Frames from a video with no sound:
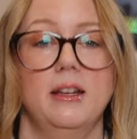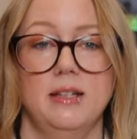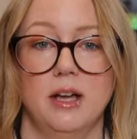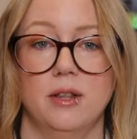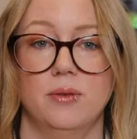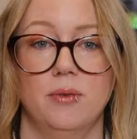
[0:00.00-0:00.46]

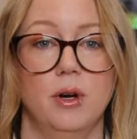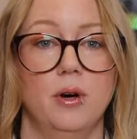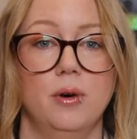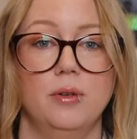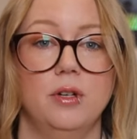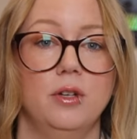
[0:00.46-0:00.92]
Down the
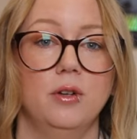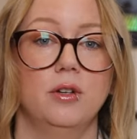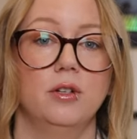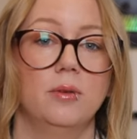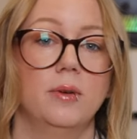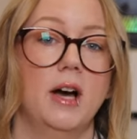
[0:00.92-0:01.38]
road, you
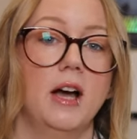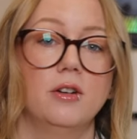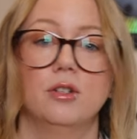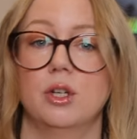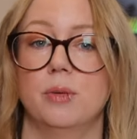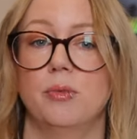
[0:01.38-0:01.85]
can do a
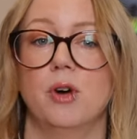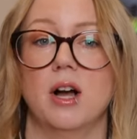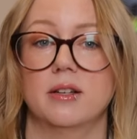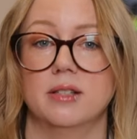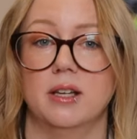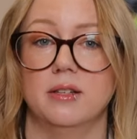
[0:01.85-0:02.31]
hydrogen
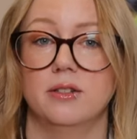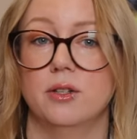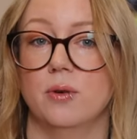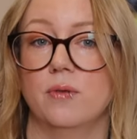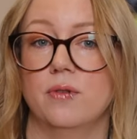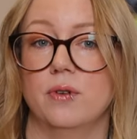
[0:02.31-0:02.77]
peroxide
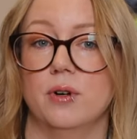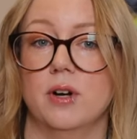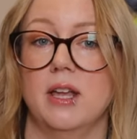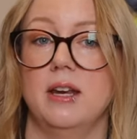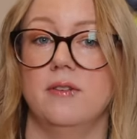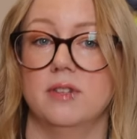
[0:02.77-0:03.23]
soak for
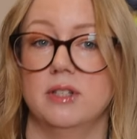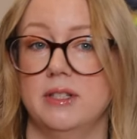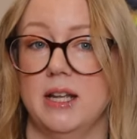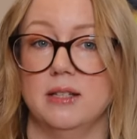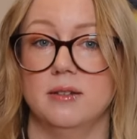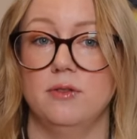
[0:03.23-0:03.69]
any of the
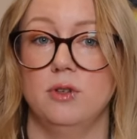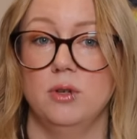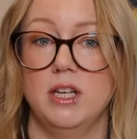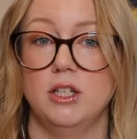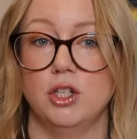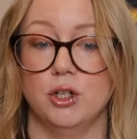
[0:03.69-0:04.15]
stains if you
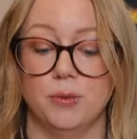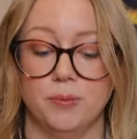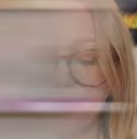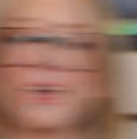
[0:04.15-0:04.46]
need to.